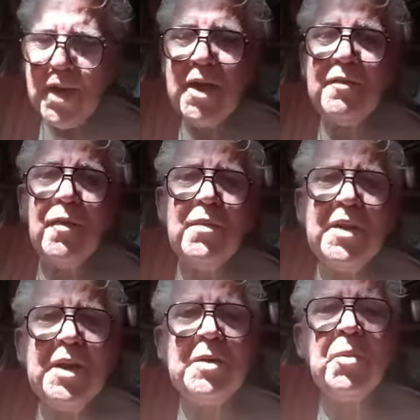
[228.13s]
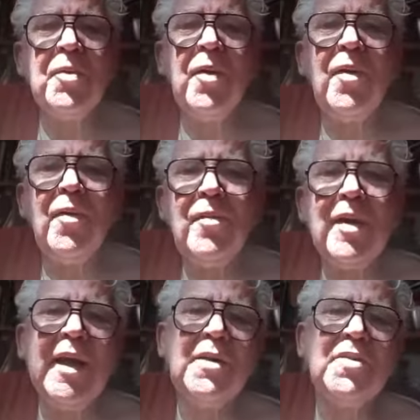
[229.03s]
If only it were all
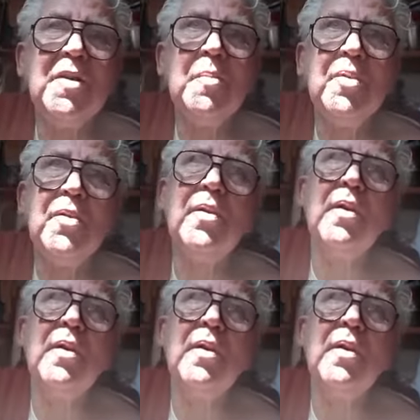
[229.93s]
that simple.